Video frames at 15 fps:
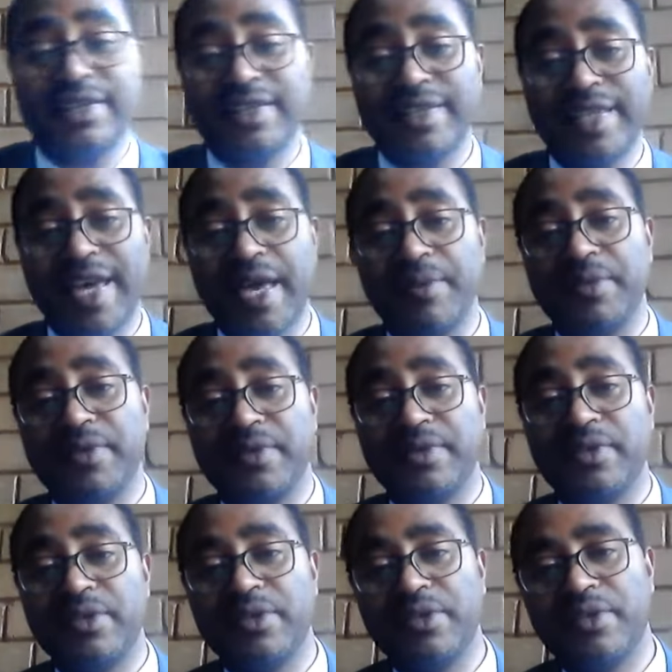types
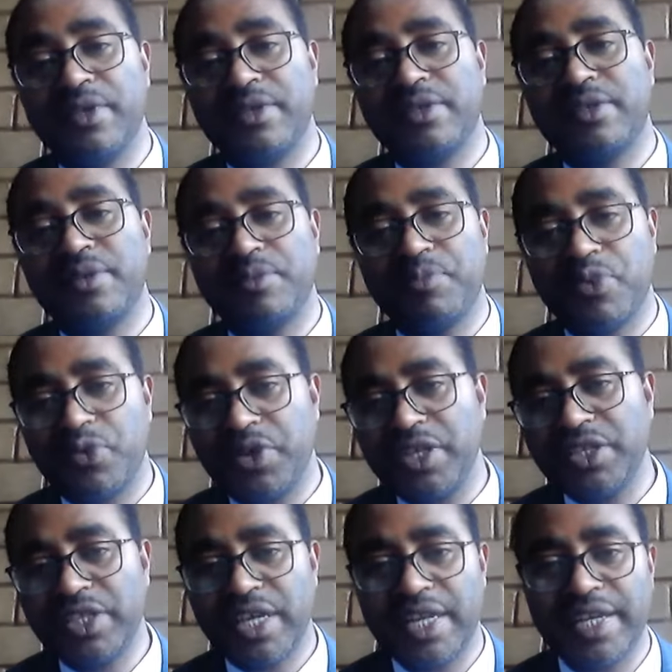it's
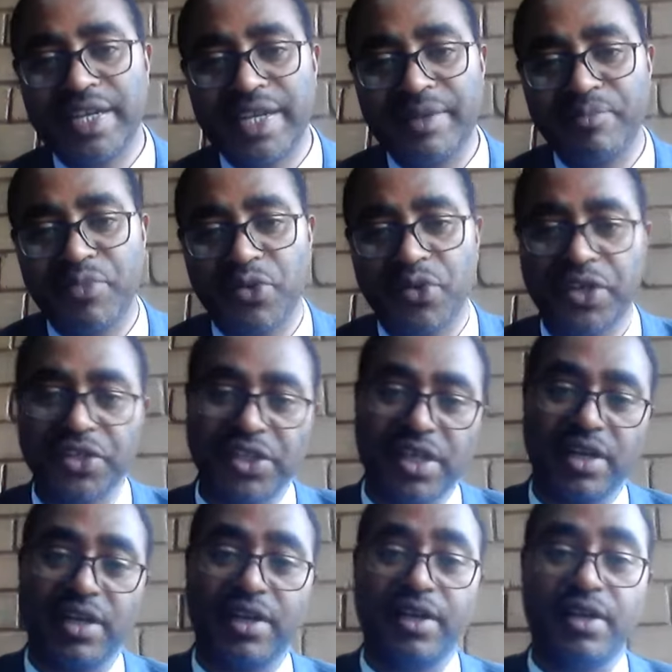prudential and
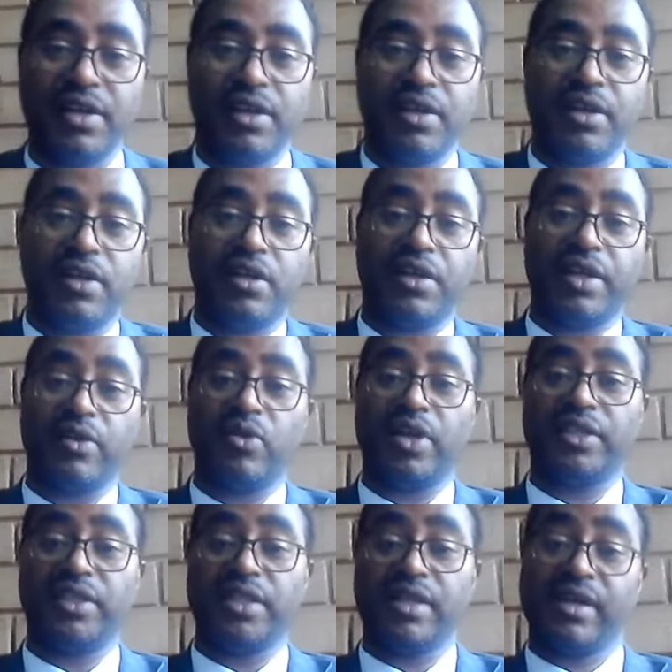non-prudential uh, regulatory